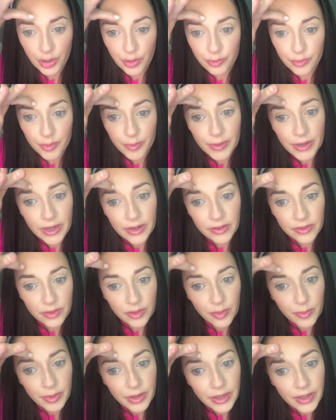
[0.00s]
Combed them out a
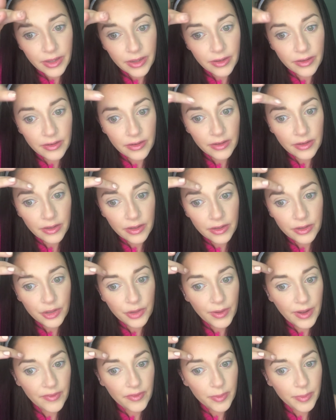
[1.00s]
little bit. You
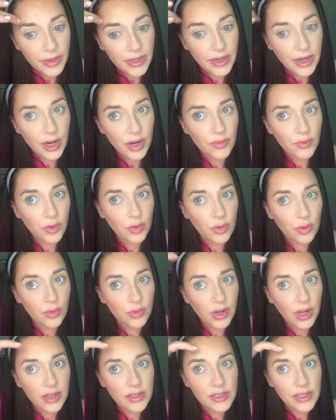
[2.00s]
do have to be careful
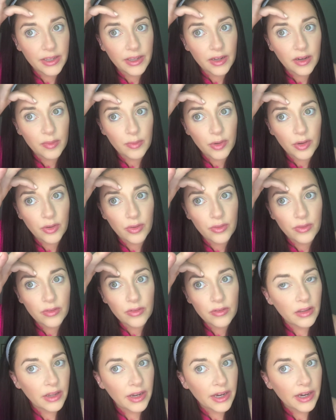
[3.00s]
not to get them
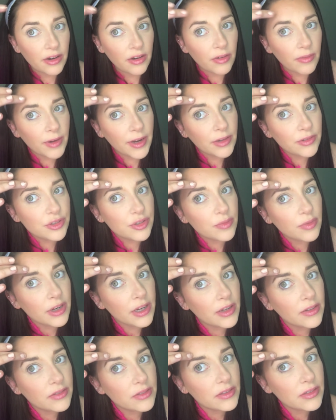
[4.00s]
on the hair around your
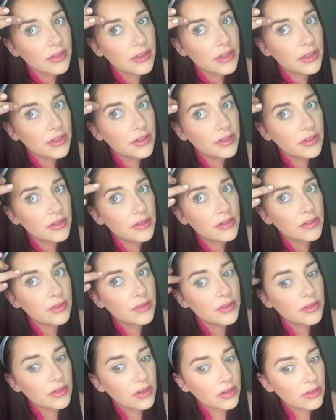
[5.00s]
brows because then you'll
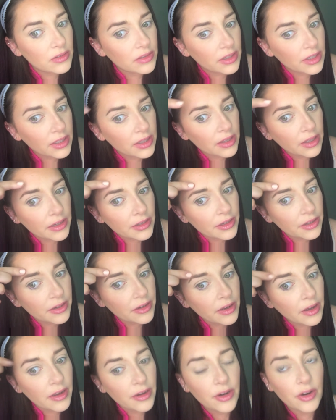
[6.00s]
start looking like
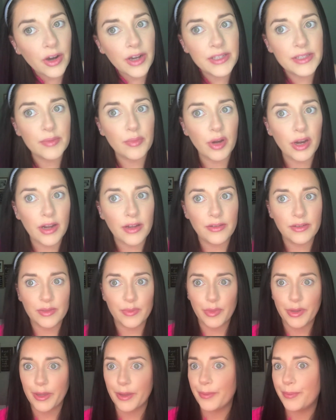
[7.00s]
you got crazy brows.
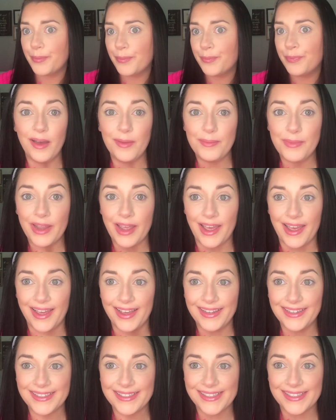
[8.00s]
But up
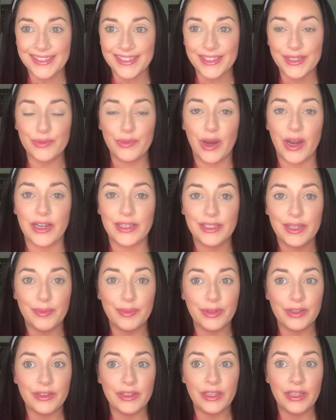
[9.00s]
next is where I
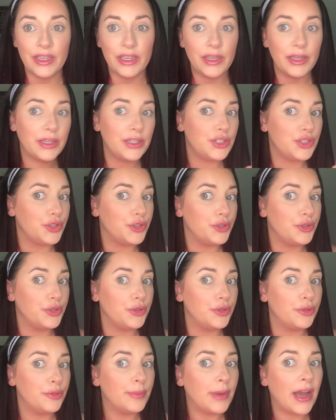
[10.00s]
typically
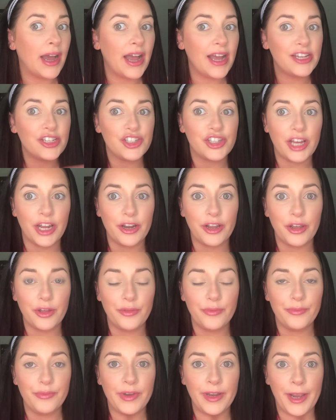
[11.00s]
do my eyeshadow.
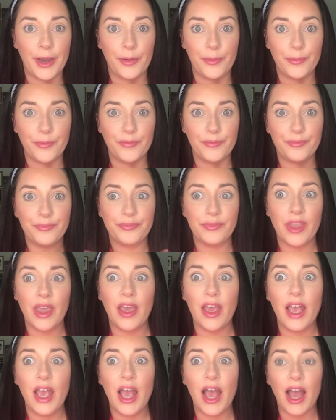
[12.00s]
Now,
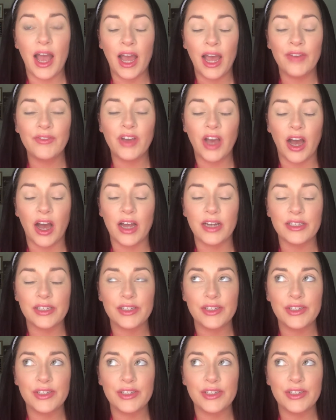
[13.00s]
I have got